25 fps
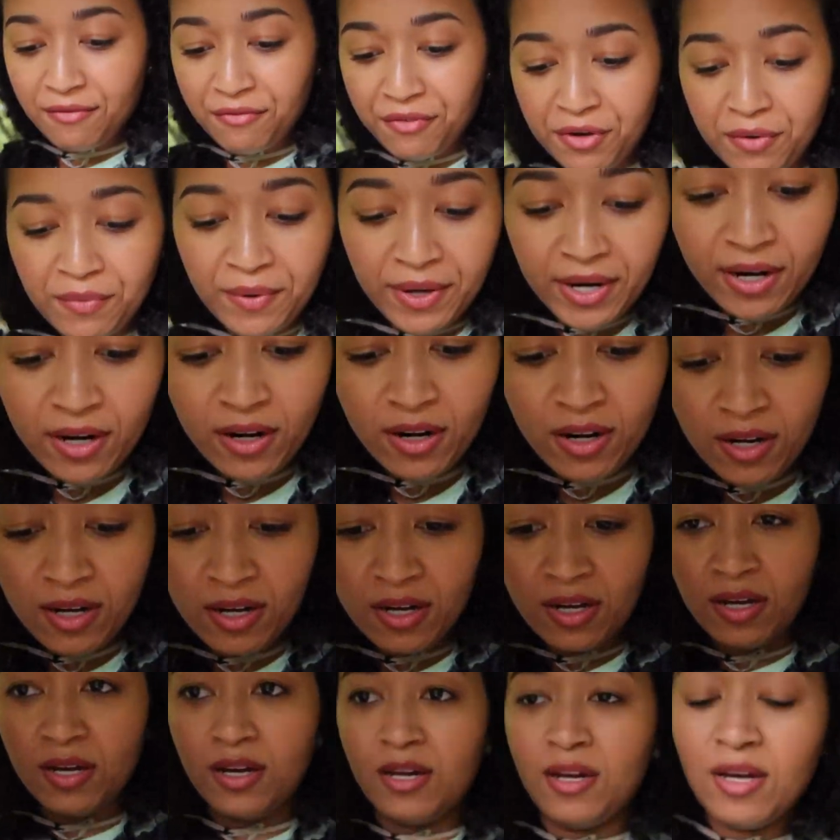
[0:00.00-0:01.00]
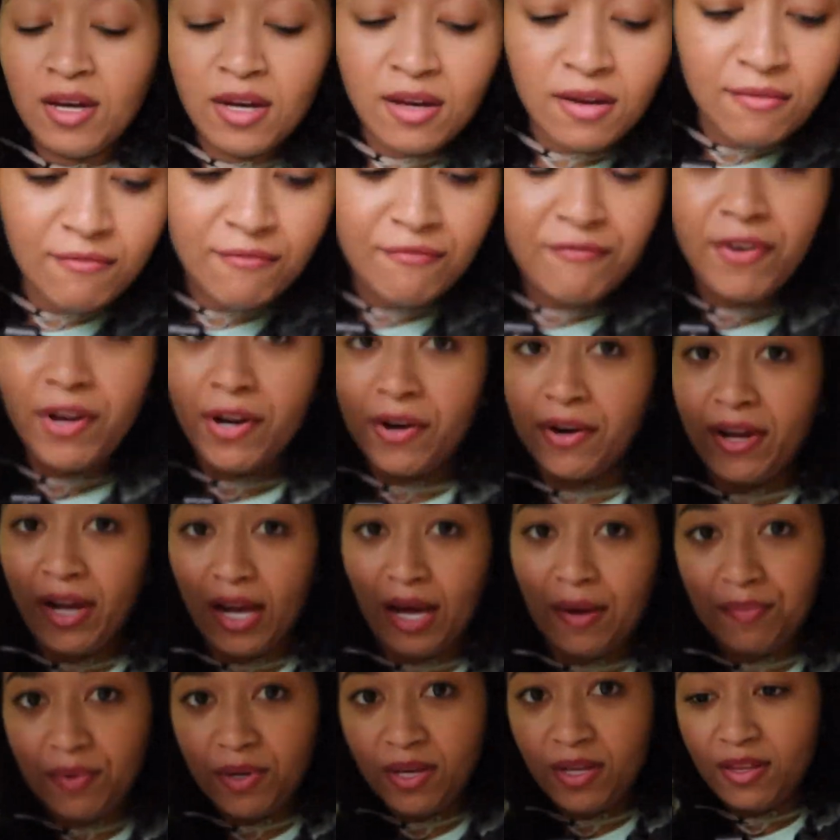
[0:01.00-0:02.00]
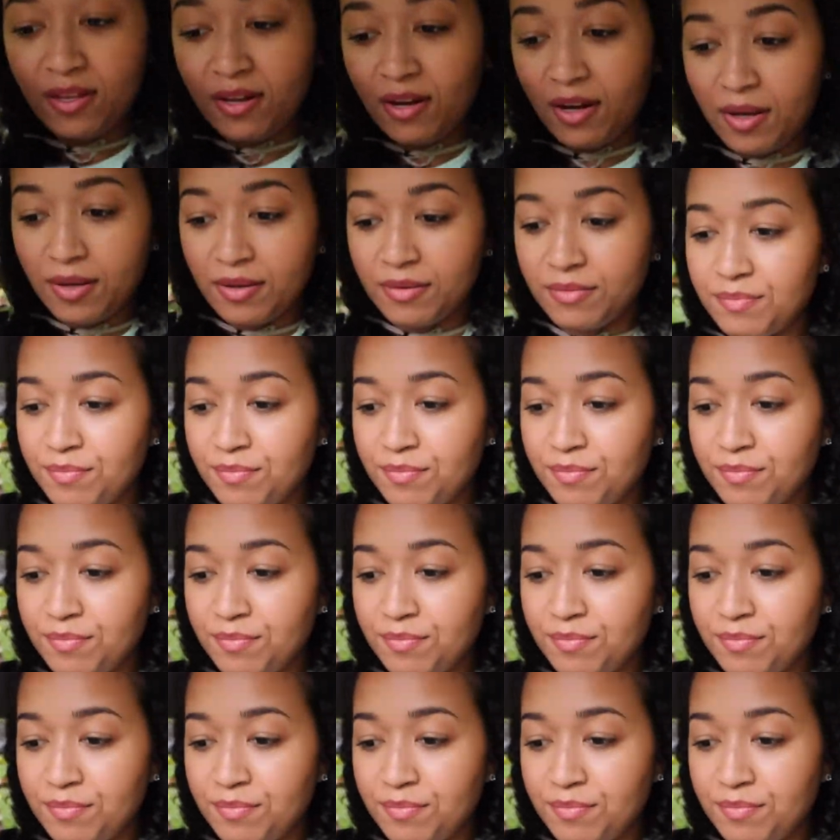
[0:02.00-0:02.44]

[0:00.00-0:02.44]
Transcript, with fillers: everywhere. Very happy that I